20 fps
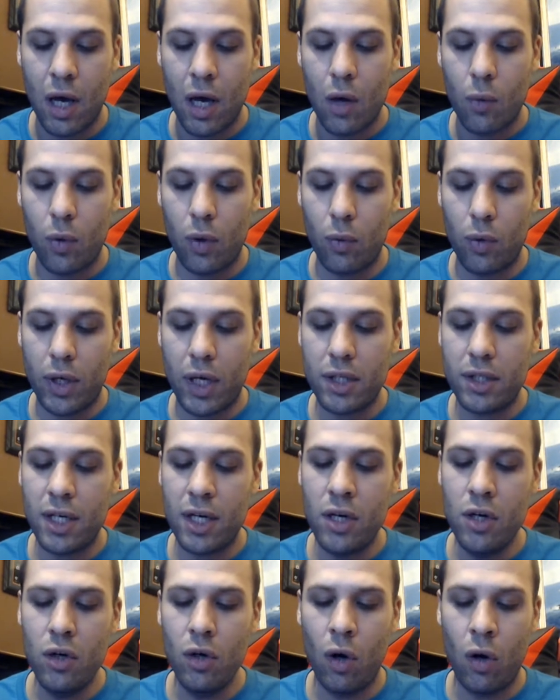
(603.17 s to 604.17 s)
We will
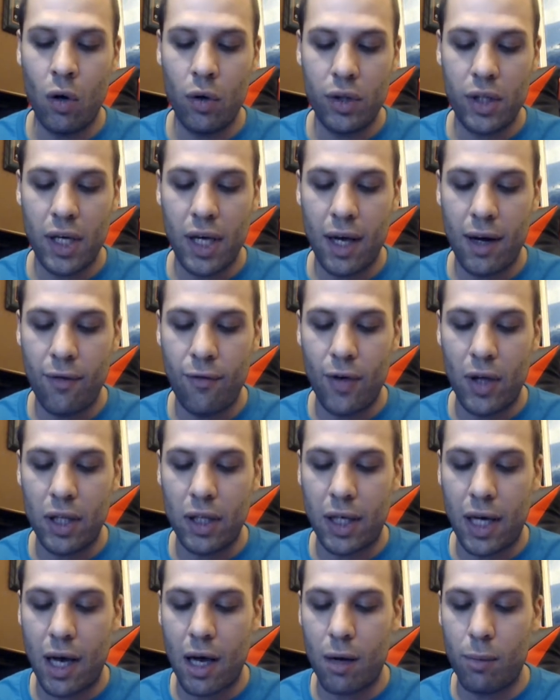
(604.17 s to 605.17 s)
continue to hold the NFL
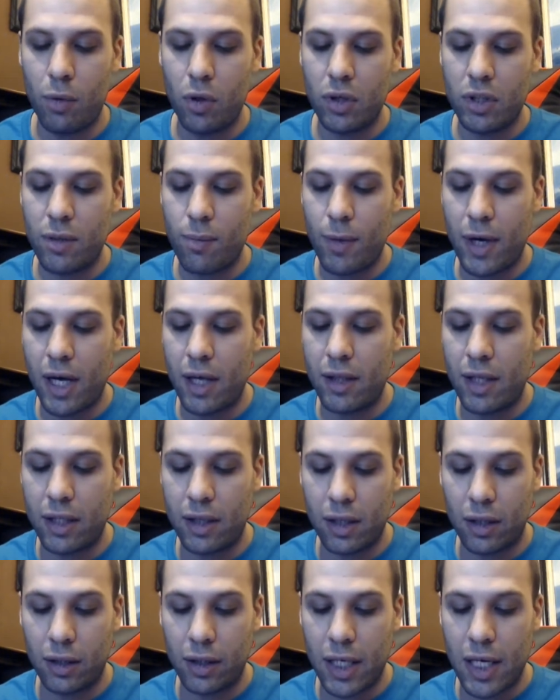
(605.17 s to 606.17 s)
accountable and demand
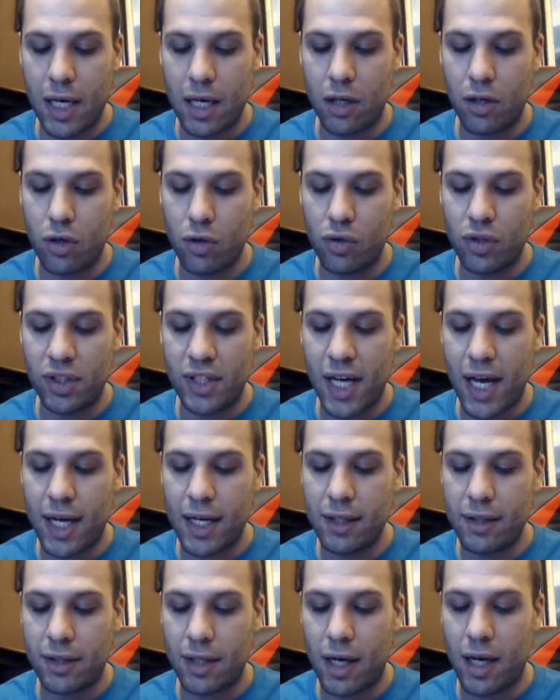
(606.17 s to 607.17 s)
that the league use
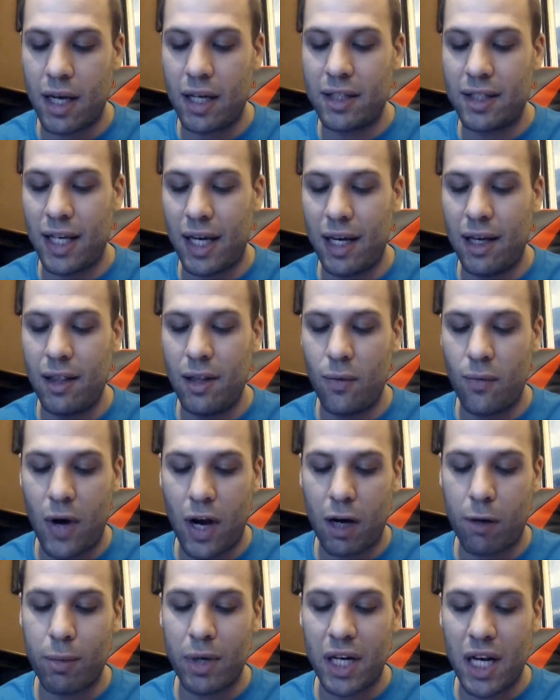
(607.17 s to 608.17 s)
data science and the
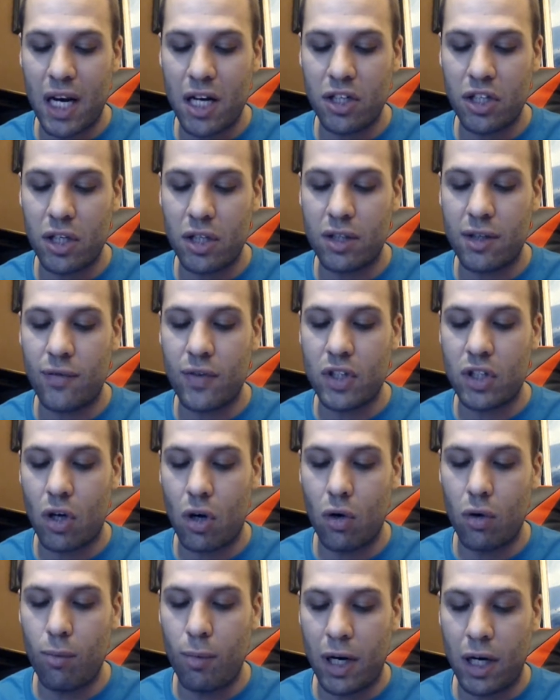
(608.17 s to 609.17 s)
recommendations of its
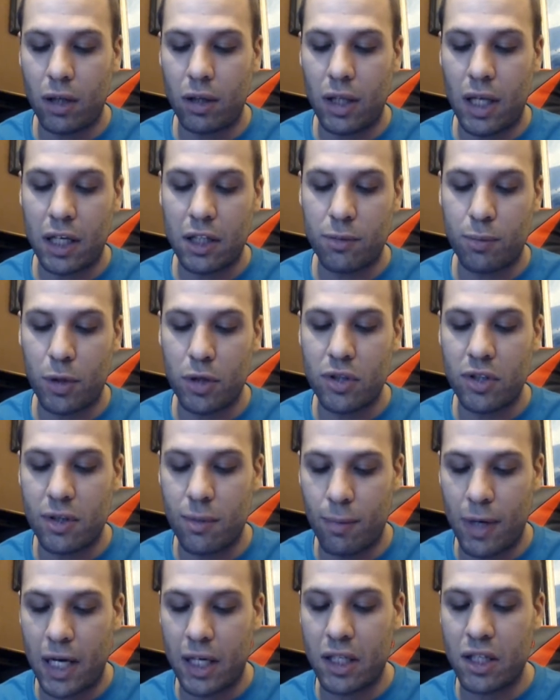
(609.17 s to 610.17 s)
own medical experts to
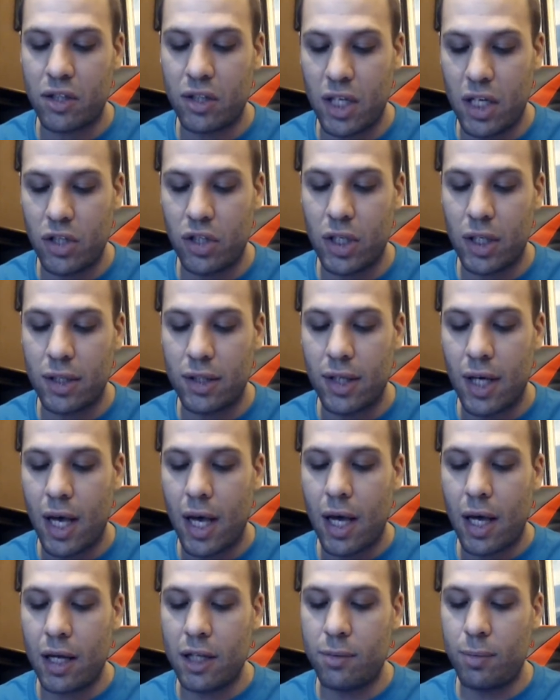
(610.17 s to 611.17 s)
make decisions.
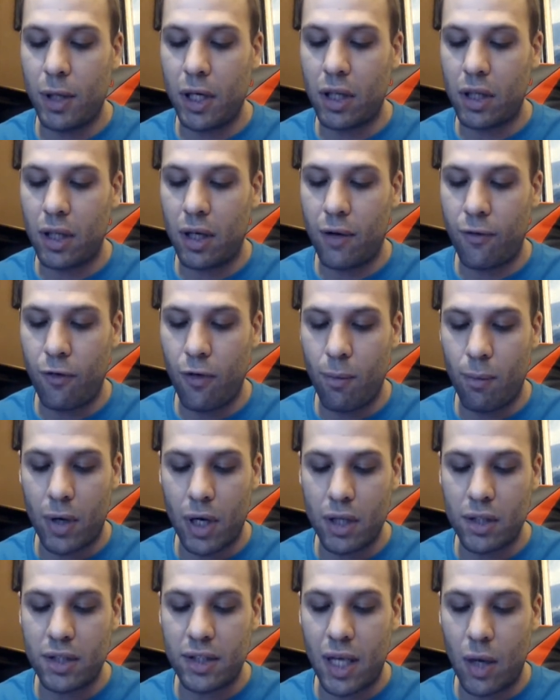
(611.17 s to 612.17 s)
It has been clear for
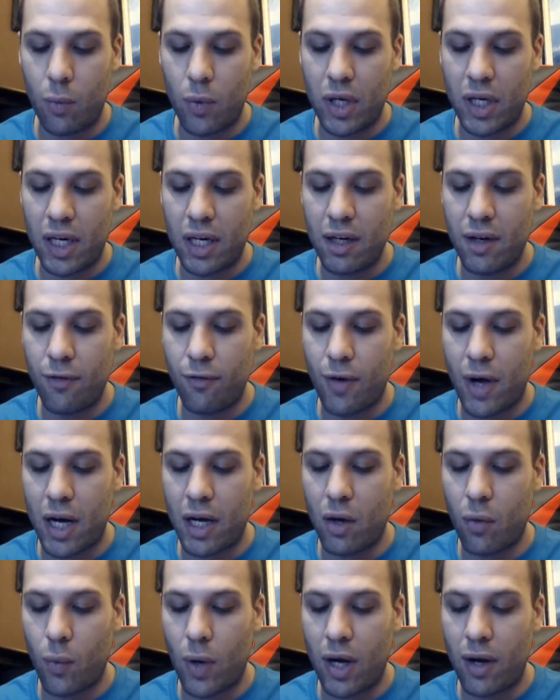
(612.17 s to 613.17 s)
months that we need to
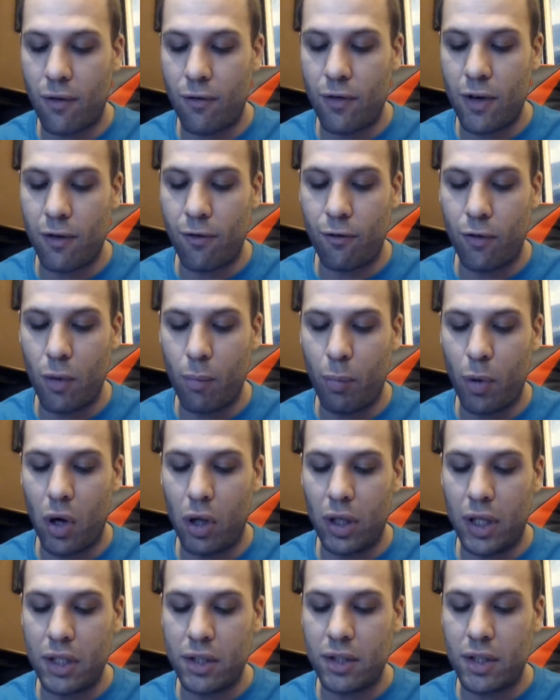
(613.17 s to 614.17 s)
find a way to fit
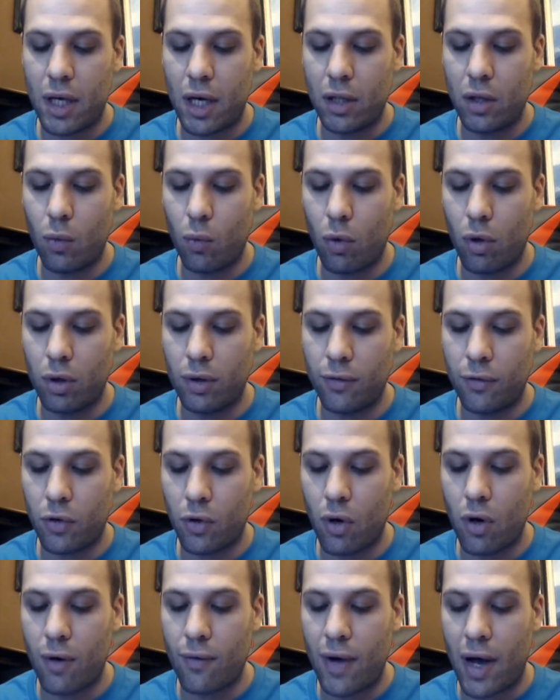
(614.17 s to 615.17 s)
football inside the world of
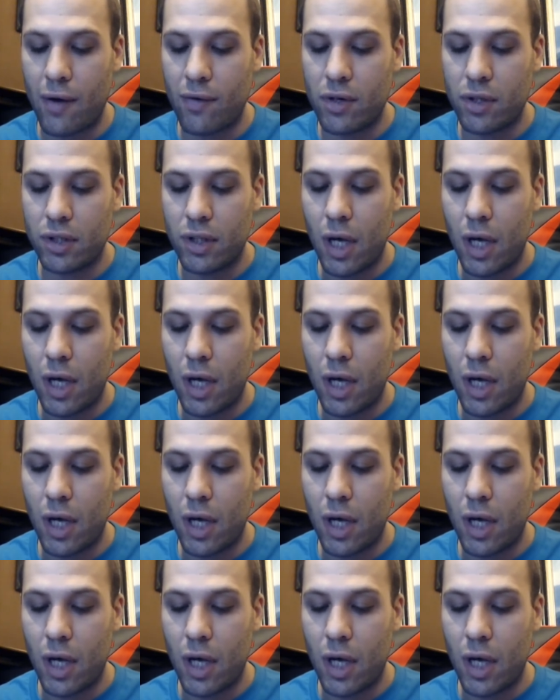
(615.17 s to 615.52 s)
coronavirus.